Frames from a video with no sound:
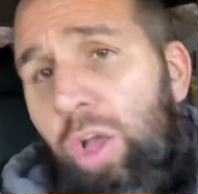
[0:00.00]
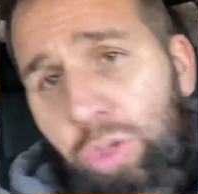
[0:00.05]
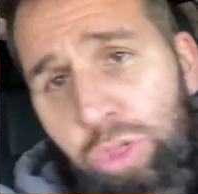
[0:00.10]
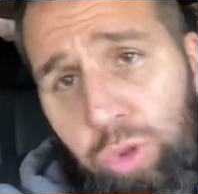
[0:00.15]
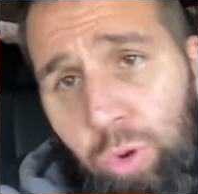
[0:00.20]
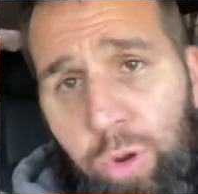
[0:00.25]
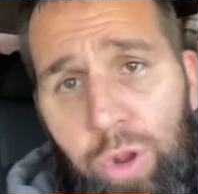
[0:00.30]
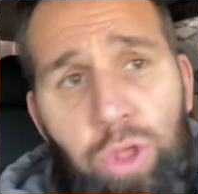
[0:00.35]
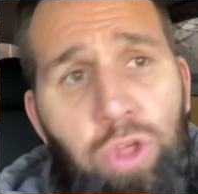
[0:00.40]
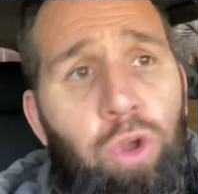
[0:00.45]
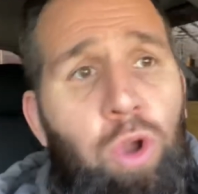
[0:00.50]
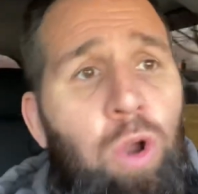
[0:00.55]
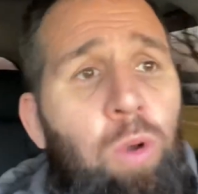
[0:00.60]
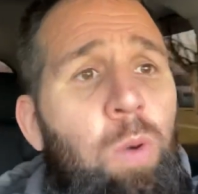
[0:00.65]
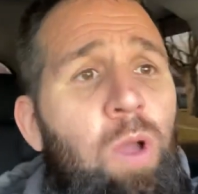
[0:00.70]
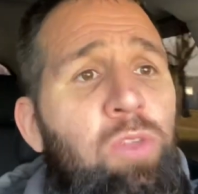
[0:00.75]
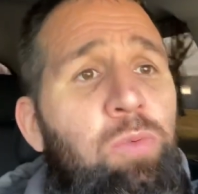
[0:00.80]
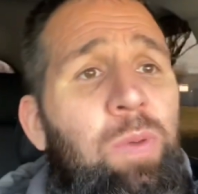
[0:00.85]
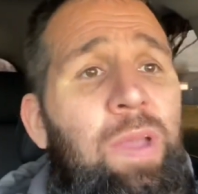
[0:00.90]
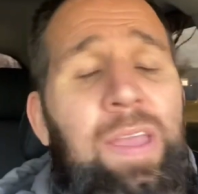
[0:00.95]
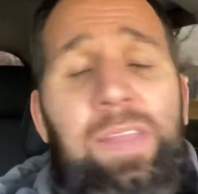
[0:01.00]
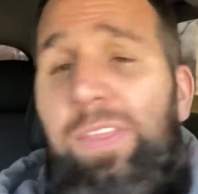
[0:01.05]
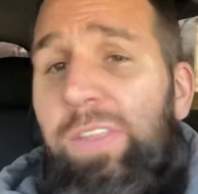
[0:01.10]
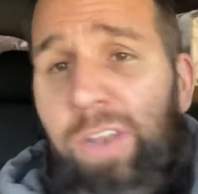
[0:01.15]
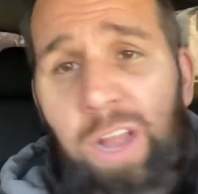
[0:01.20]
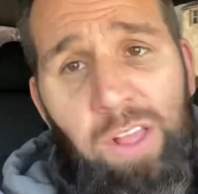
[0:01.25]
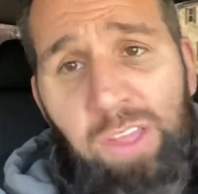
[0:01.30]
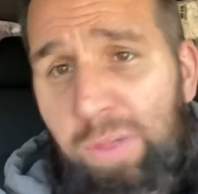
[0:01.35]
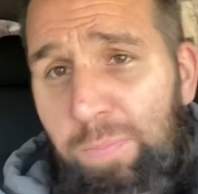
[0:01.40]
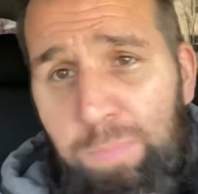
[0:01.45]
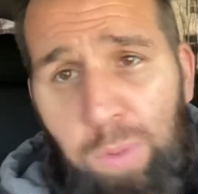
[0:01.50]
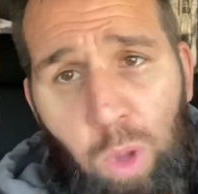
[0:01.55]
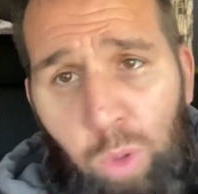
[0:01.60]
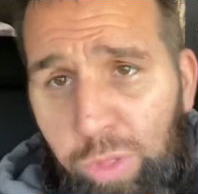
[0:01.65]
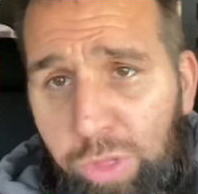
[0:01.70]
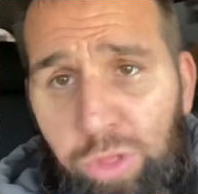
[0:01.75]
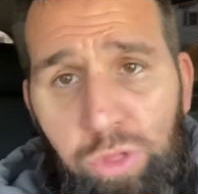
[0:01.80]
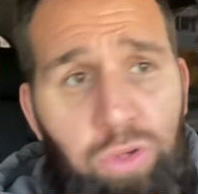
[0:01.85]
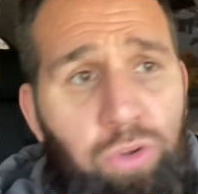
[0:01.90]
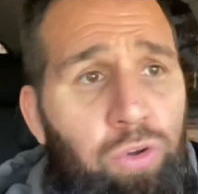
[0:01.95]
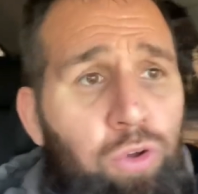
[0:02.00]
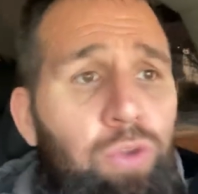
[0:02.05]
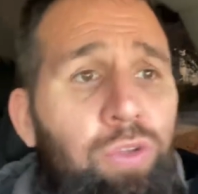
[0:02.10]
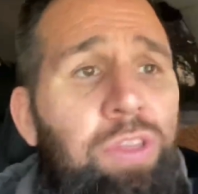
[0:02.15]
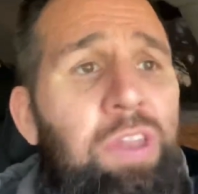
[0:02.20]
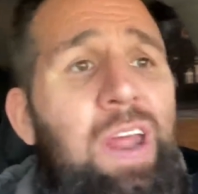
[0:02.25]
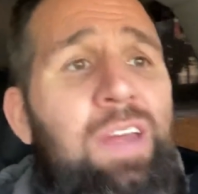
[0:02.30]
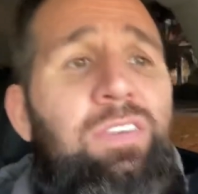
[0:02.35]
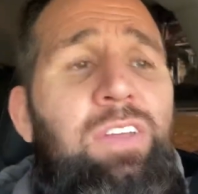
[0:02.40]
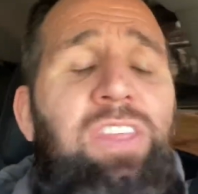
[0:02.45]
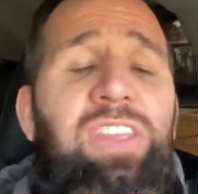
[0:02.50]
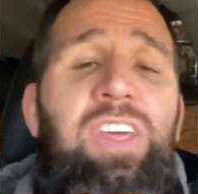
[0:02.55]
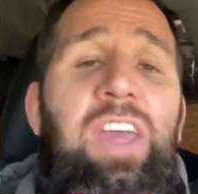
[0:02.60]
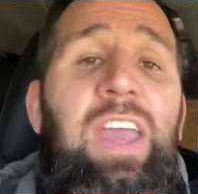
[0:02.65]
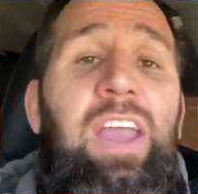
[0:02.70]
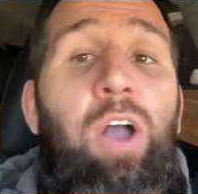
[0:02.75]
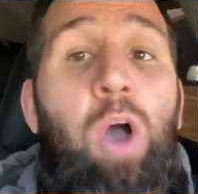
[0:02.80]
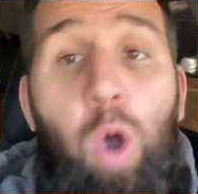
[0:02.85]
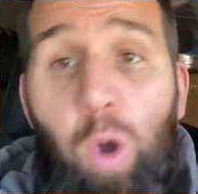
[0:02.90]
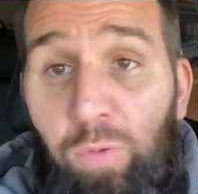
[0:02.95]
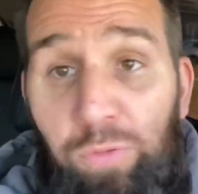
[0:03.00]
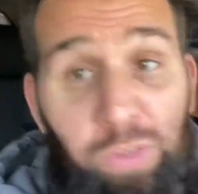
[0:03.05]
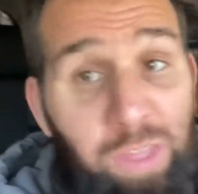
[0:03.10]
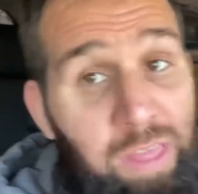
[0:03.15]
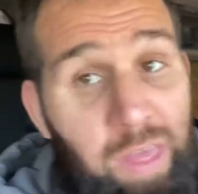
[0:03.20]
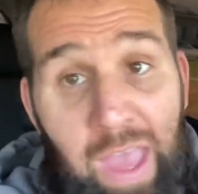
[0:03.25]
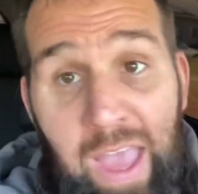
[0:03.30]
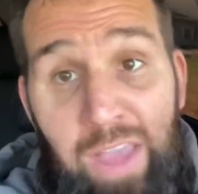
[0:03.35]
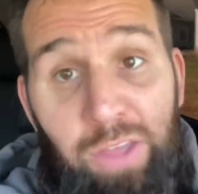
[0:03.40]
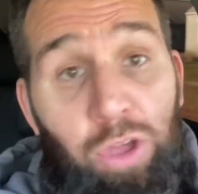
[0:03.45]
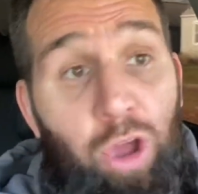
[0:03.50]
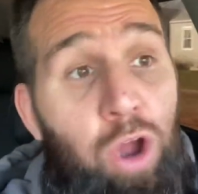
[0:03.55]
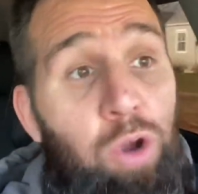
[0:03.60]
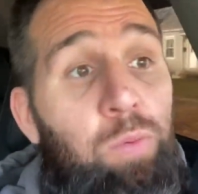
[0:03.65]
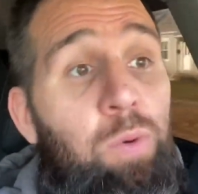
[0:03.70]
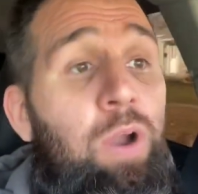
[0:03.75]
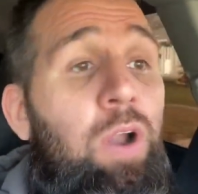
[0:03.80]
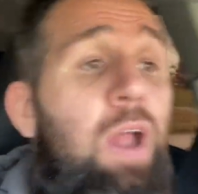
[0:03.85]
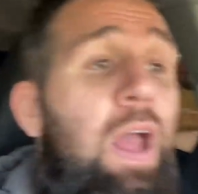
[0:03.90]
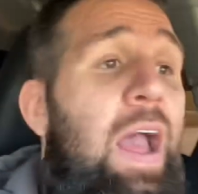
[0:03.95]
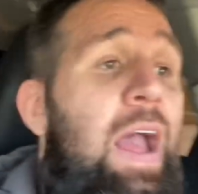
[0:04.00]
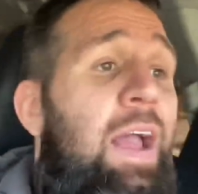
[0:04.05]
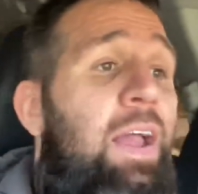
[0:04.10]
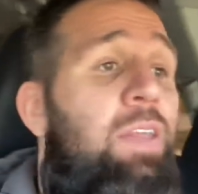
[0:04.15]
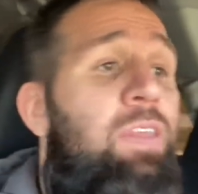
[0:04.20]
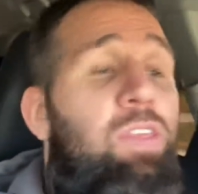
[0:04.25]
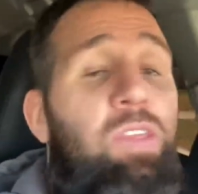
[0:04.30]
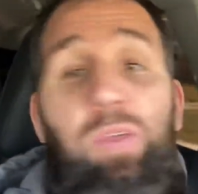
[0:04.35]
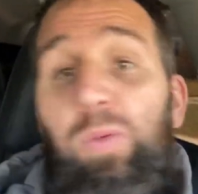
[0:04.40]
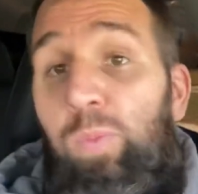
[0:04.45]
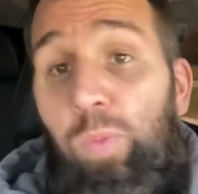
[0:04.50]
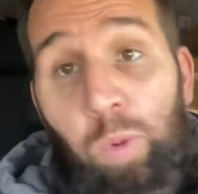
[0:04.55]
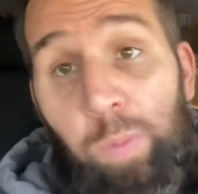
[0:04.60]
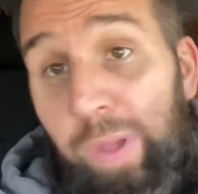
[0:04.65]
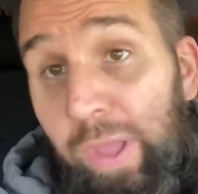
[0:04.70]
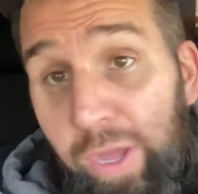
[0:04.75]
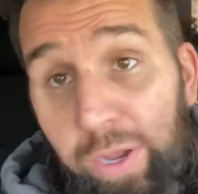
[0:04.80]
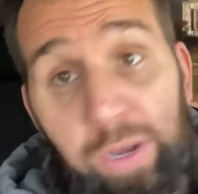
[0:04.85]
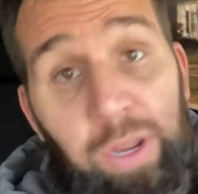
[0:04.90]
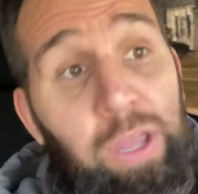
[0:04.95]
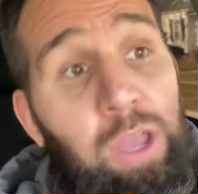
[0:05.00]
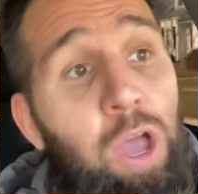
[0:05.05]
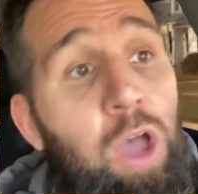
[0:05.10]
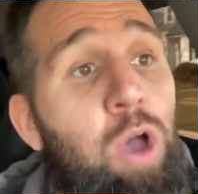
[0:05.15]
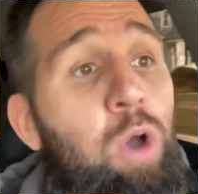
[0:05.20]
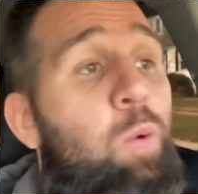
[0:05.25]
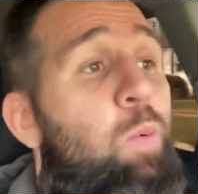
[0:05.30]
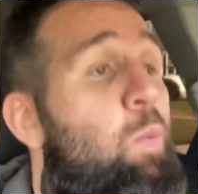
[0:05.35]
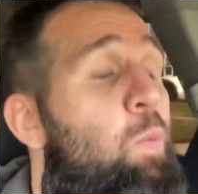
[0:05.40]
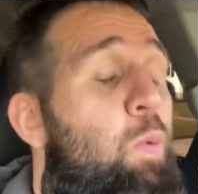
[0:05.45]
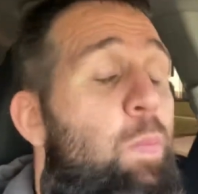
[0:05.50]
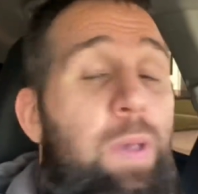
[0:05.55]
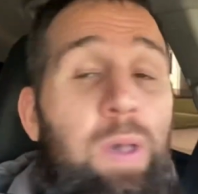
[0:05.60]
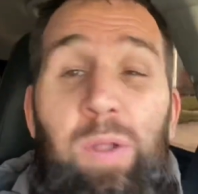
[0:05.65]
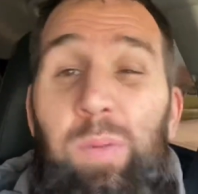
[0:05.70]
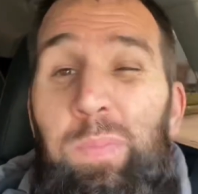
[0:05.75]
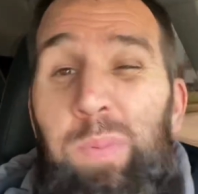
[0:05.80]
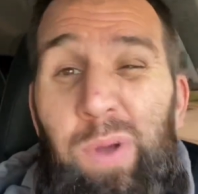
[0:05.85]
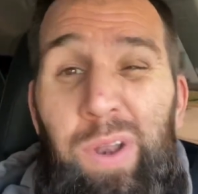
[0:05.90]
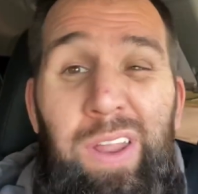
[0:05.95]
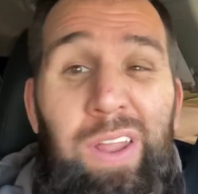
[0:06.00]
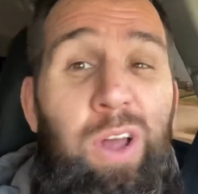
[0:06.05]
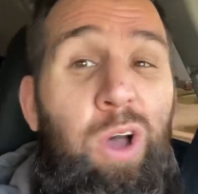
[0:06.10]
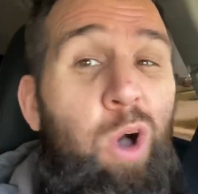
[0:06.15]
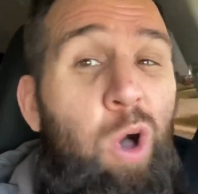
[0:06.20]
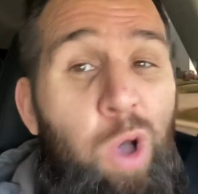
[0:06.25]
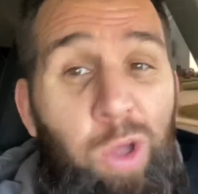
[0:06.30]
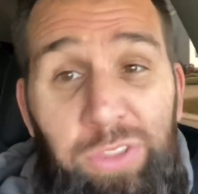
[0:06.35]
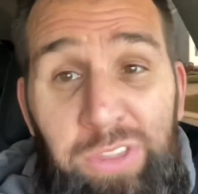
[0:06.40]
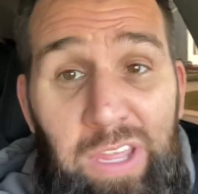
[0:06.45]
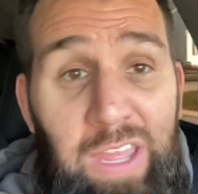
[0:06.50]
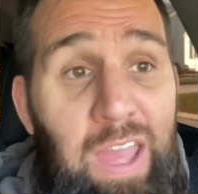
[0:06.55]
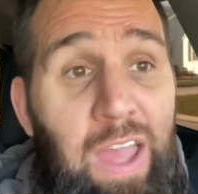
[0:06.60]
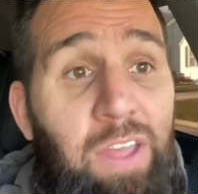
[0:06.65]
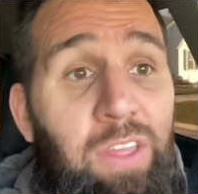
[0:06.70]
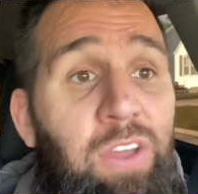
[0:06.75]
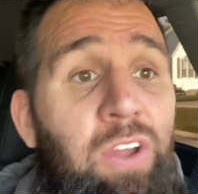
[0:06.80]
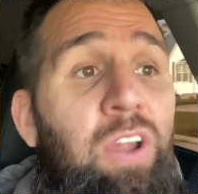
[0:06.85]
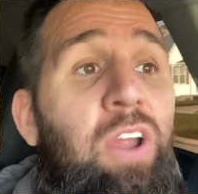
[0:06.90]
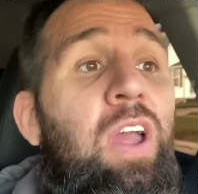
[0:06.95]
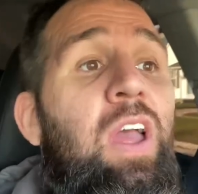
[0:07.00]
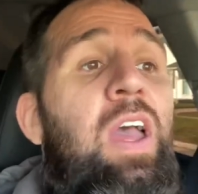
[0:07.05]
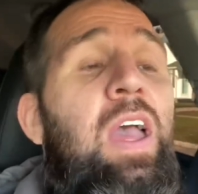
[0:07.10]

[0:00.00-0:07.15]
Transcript: story short, once we get the nuts and bolts and screws and everything, hopefully the Ace Hardware we'll be good to go, and we'll be able to put it all together,